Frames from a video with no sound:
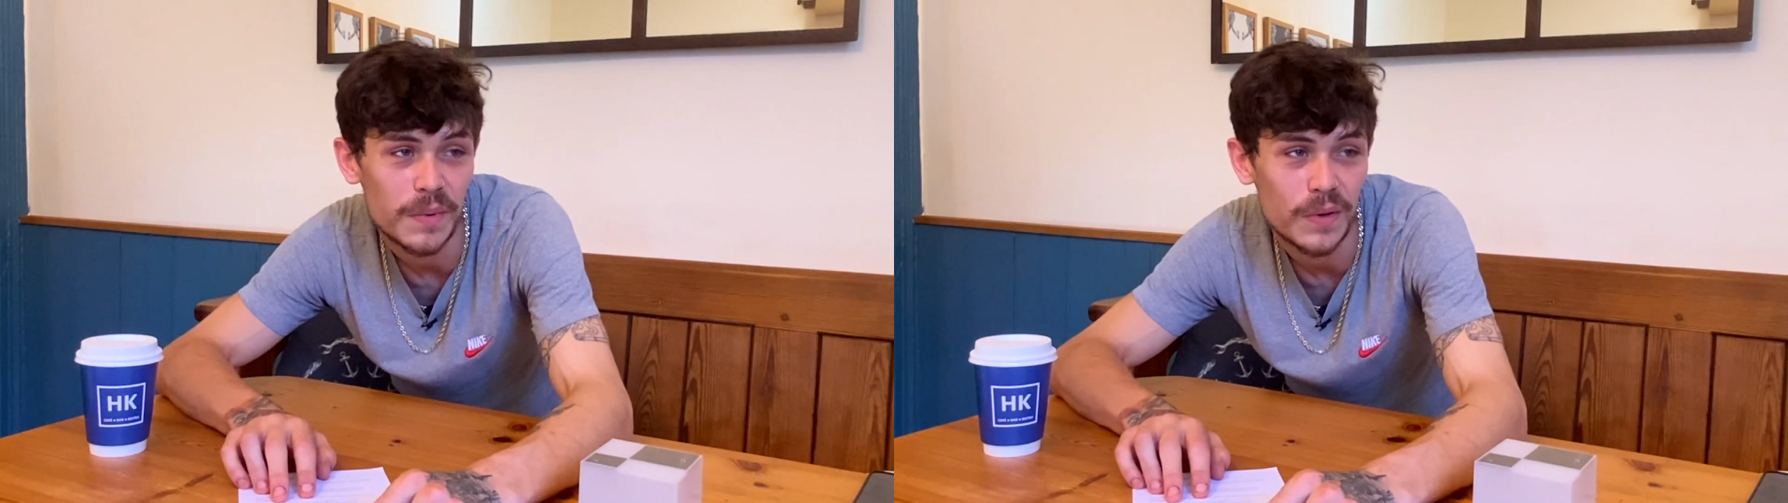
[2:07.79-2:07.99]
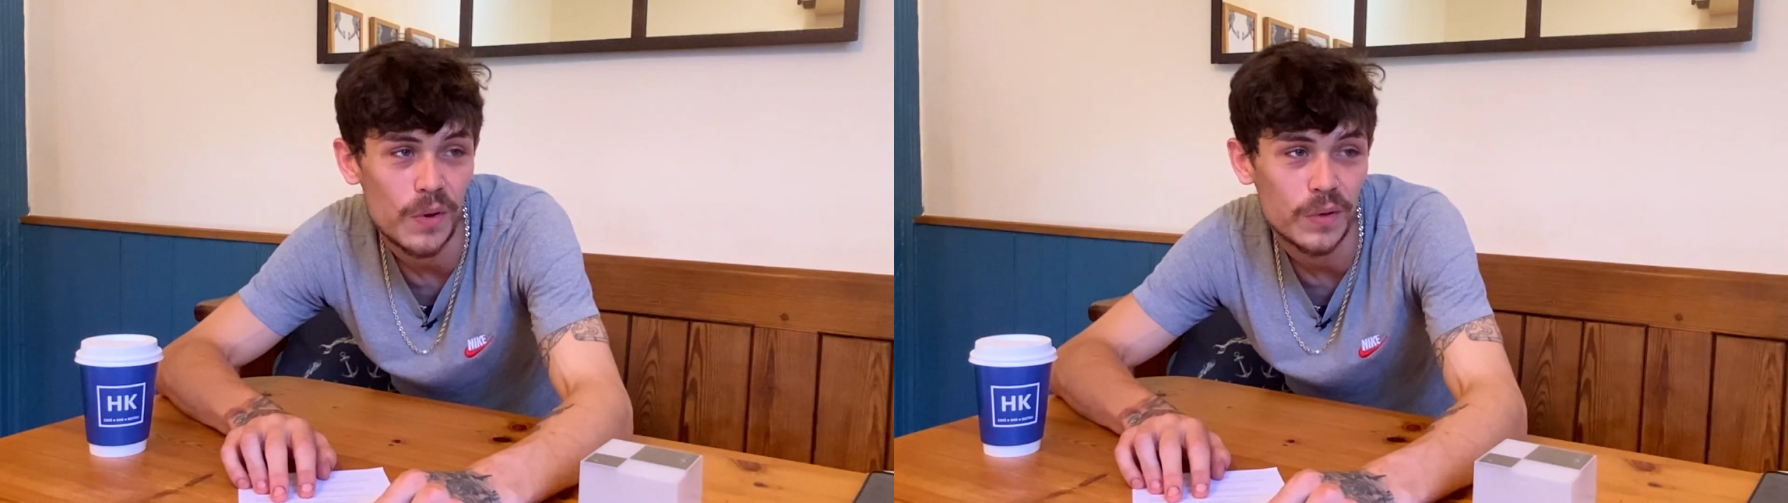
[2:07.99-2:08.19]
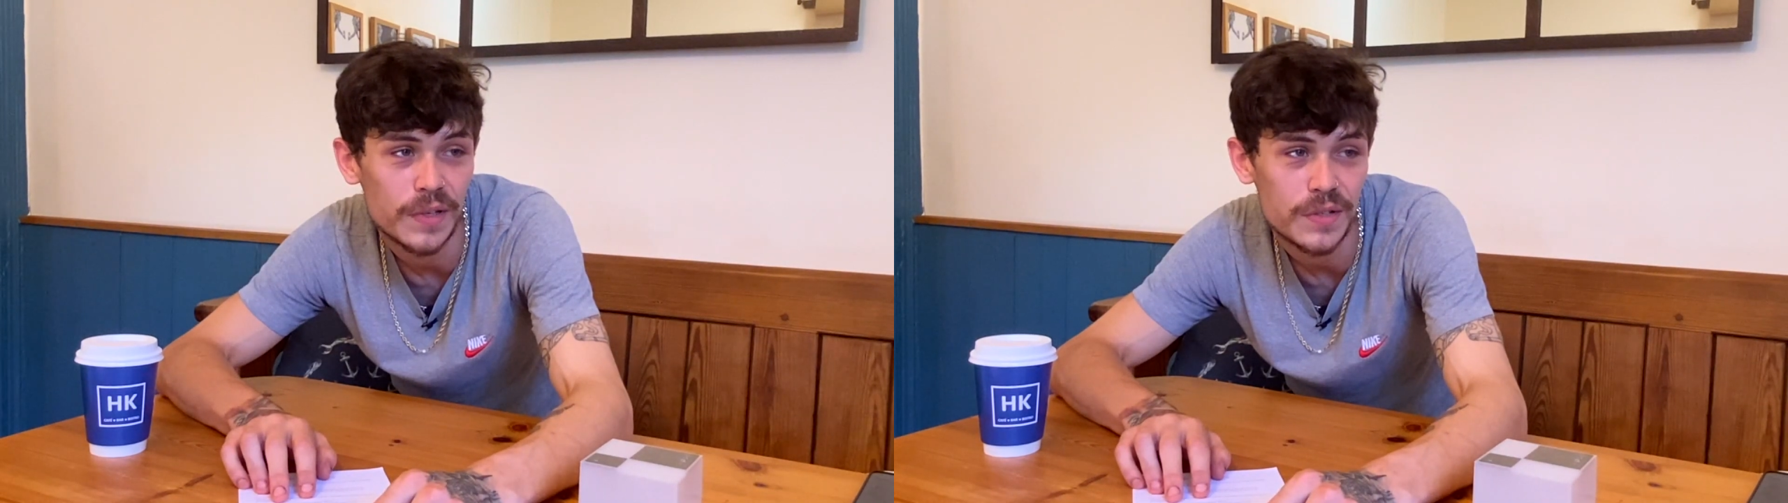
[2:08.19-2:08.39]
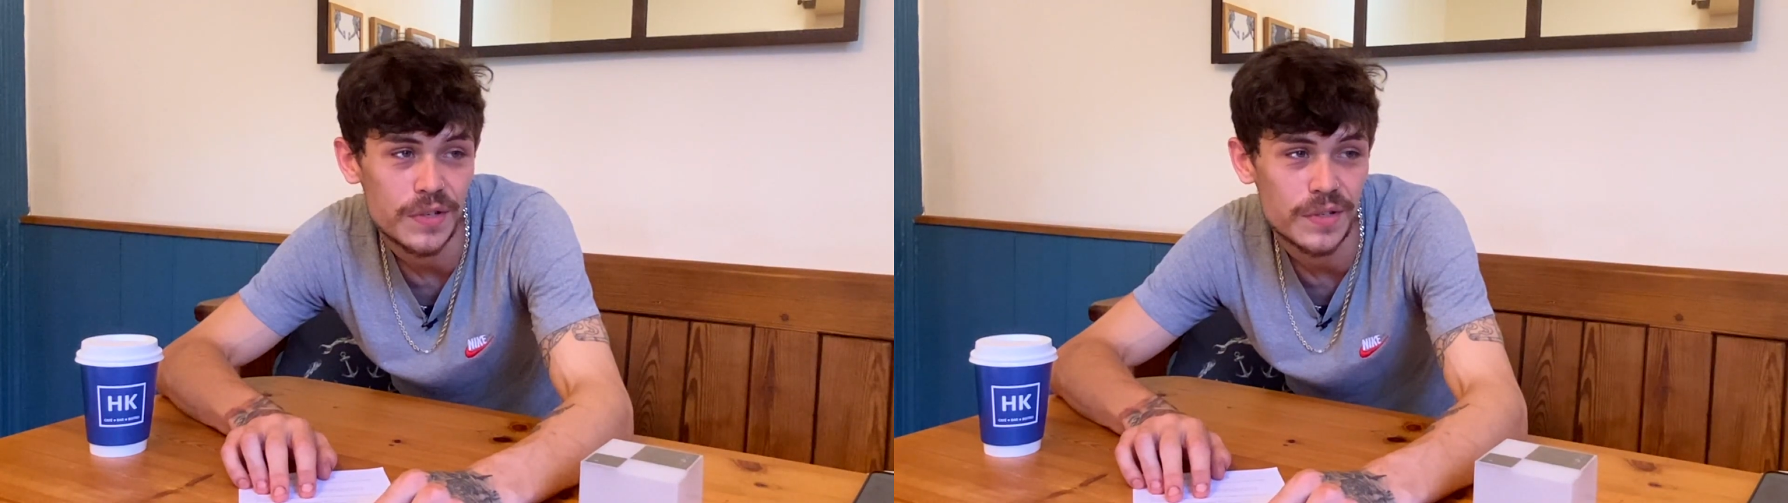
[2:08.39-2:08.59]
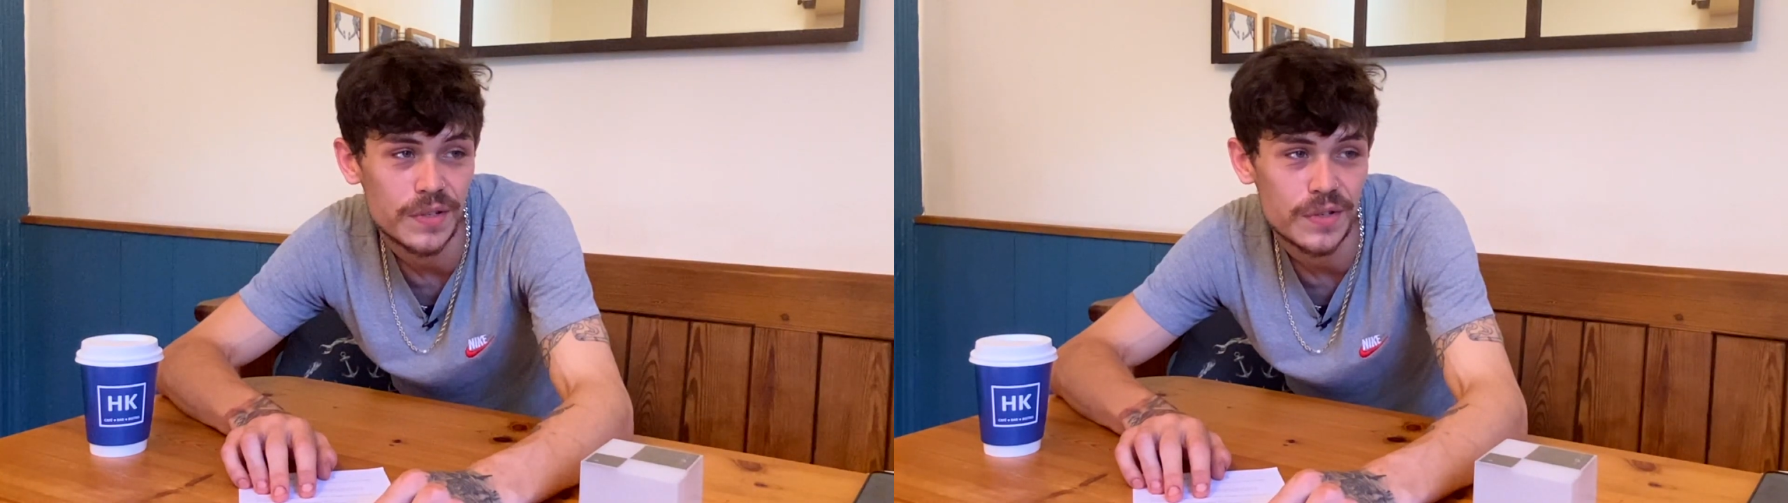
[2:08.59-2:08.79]
but
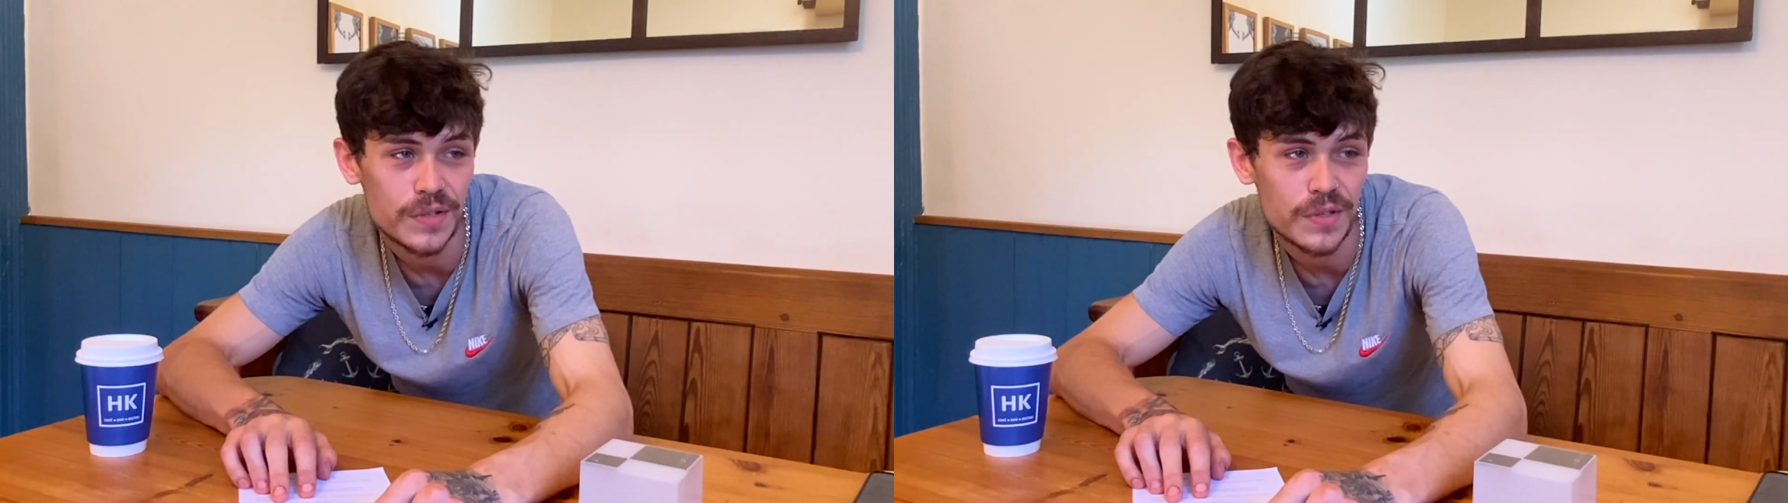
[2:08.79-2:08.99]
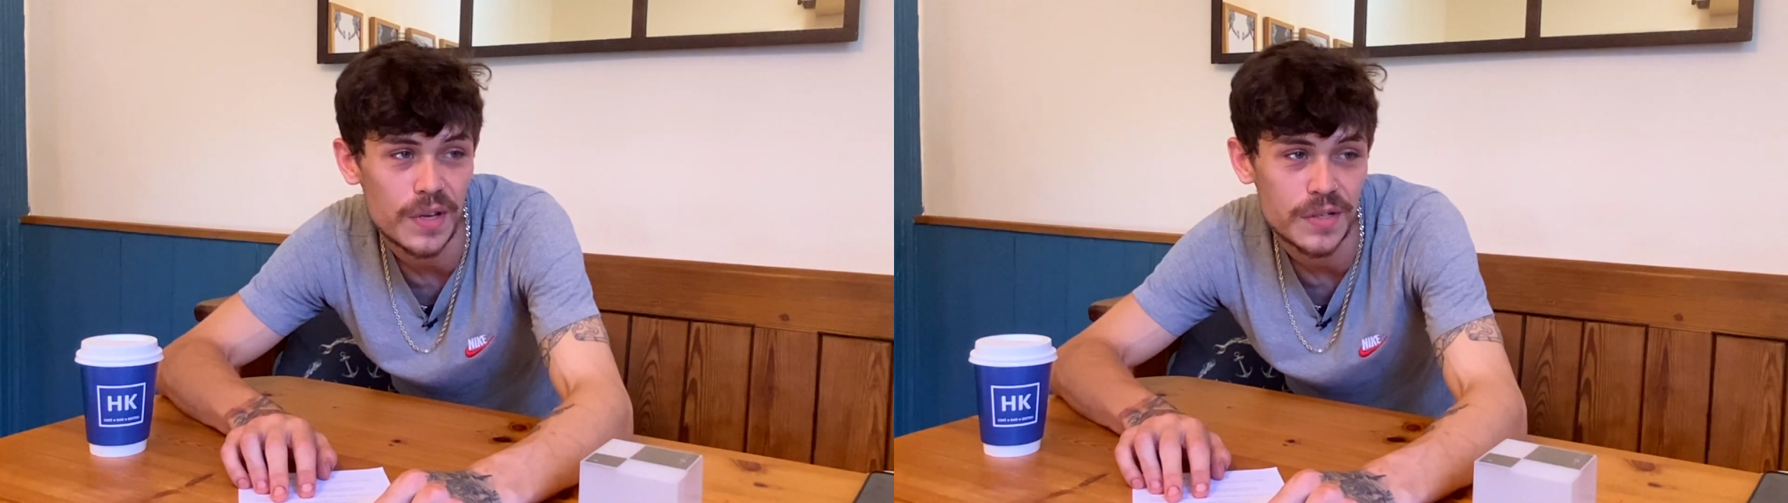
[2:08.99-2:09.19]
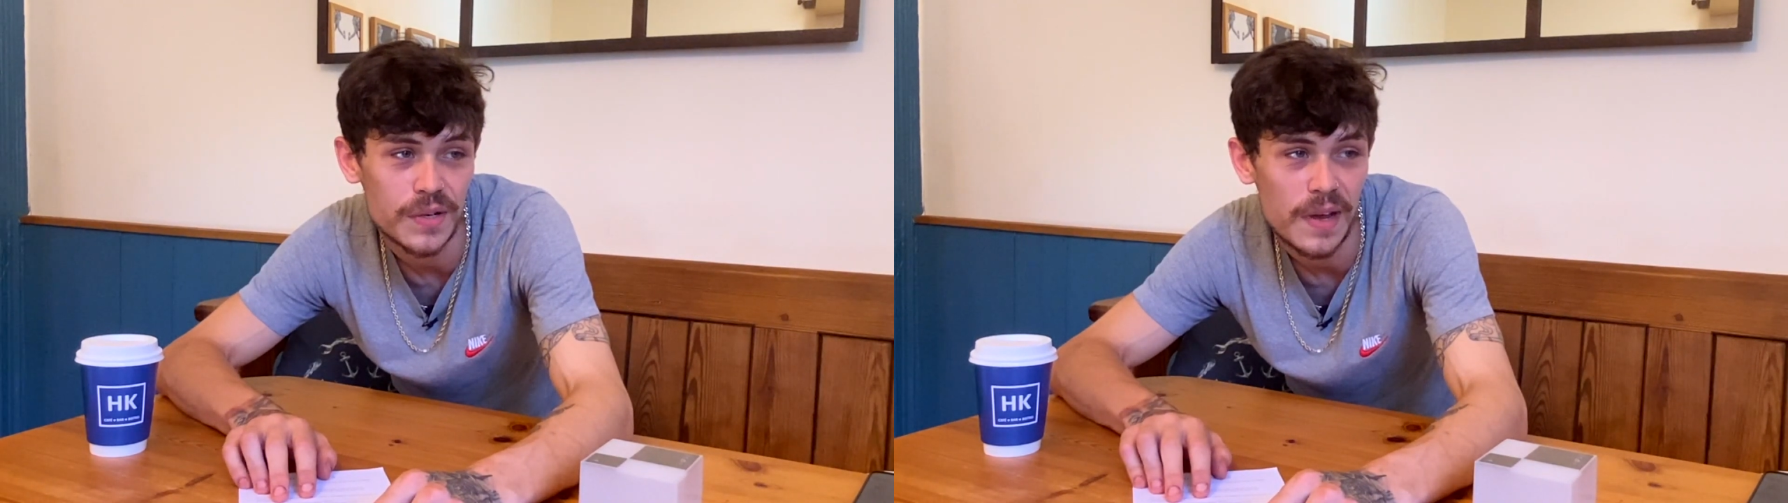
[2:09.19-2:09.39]
college just doesn't